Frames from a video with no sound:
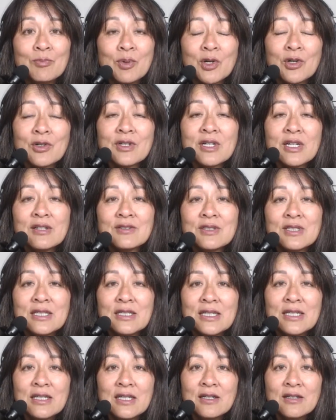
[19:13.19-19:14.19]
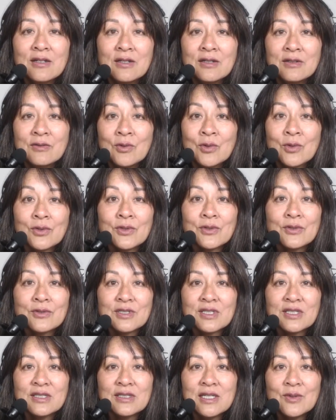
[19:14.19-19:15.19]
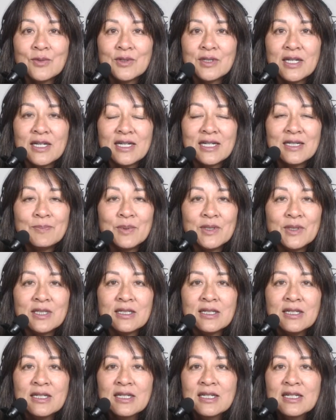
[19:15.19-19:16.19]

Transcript: bark out the orders yeah. and they would happen.